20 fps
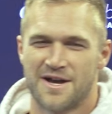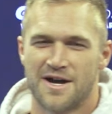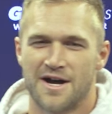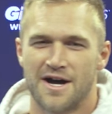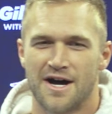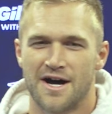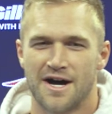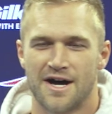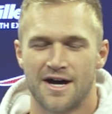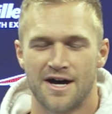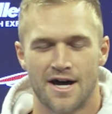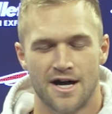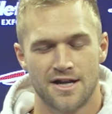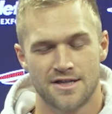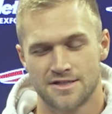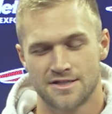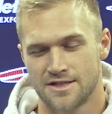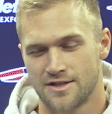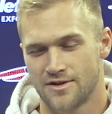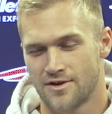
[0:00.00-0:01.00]

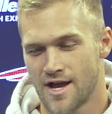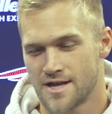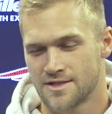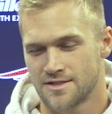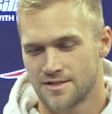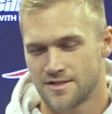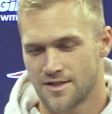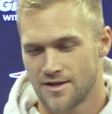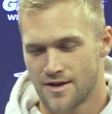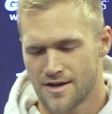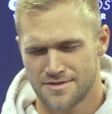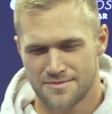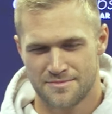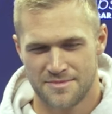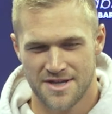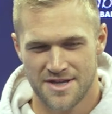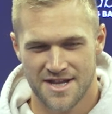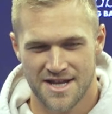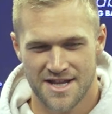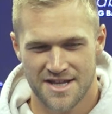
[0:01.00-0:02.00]
Honestly, there hasn't
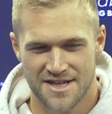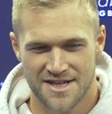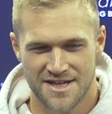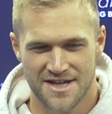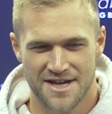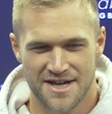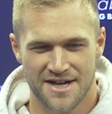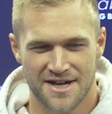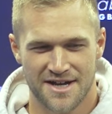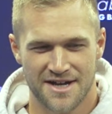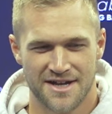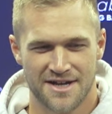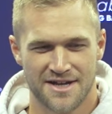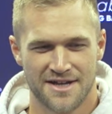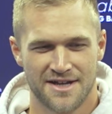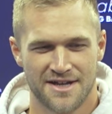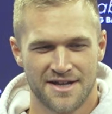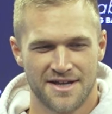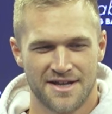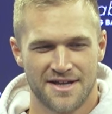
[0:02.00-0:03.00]
been
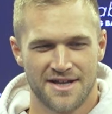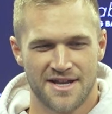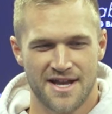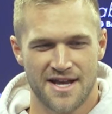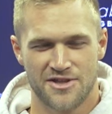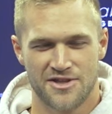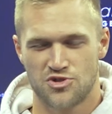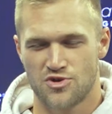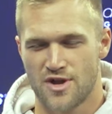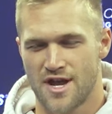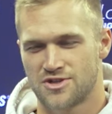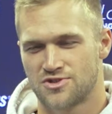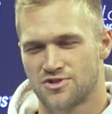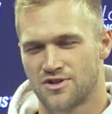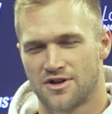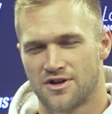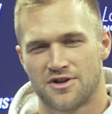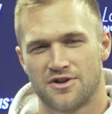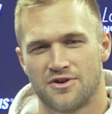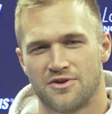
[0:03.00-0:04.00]
any trash
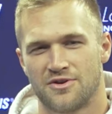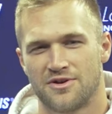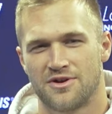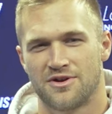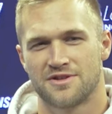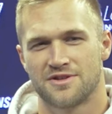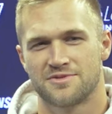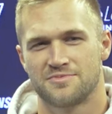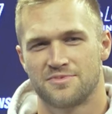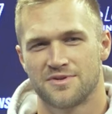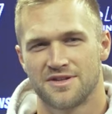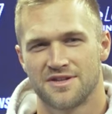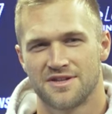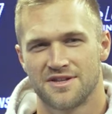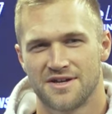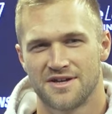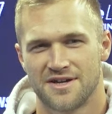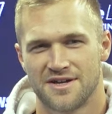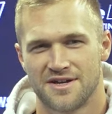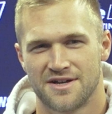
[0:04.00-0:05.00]
talk going on. It's
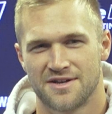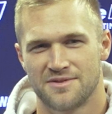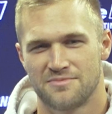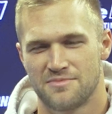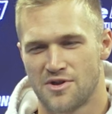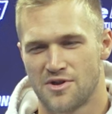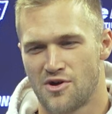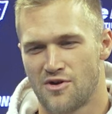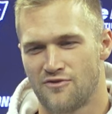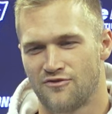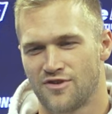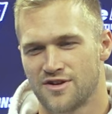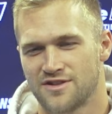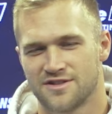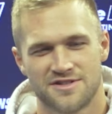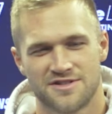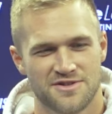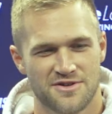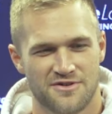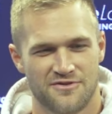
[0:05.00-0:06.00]
been all
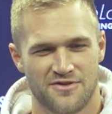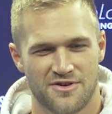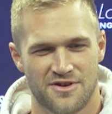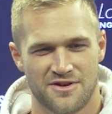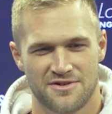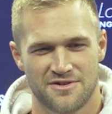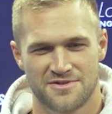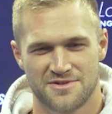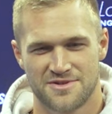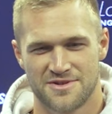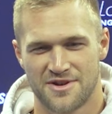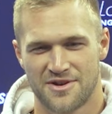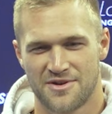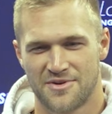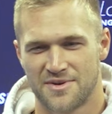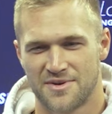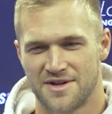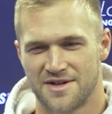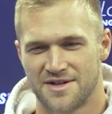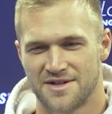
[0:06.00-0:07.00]
friendly so far.
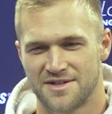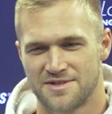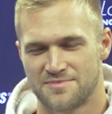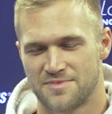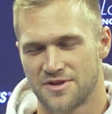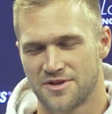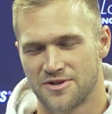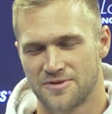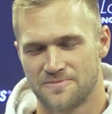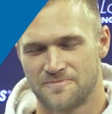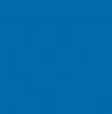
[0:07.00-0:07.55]
So it's been good.